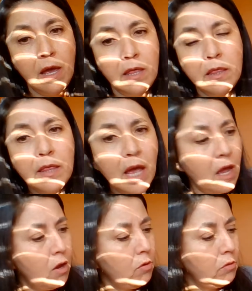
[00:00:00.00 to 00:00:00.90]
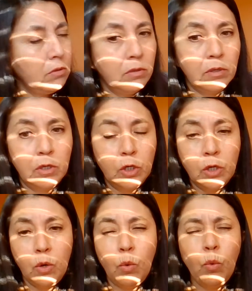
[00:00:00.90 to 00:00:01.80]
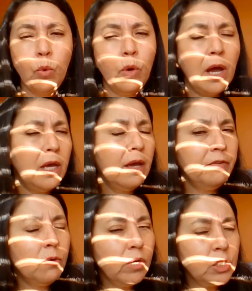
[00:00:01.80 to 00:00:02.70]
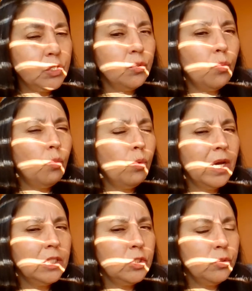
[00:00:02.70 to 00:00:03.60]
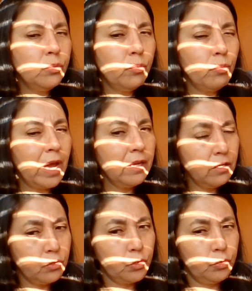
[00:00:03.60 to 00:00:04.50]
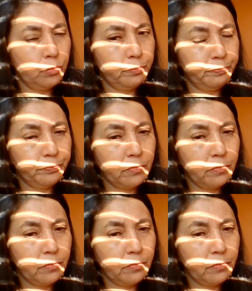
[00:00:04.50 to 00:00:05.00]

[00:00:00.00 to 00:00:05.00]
And now, well, I have a question. What do writers do?